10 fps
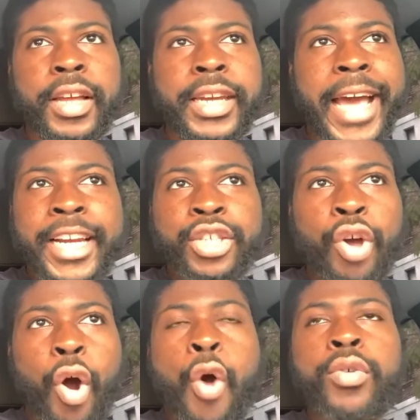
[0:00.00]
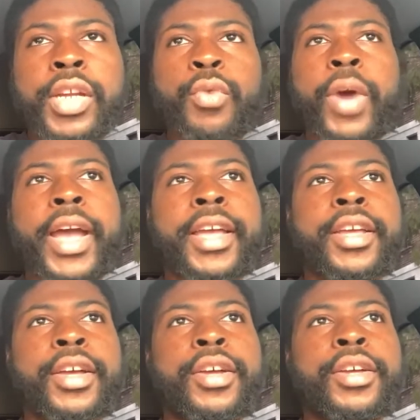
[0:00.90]
that is the only way
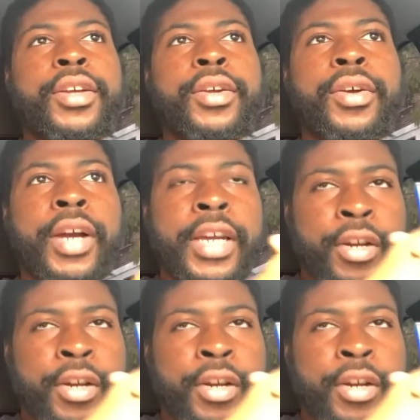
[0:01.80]
in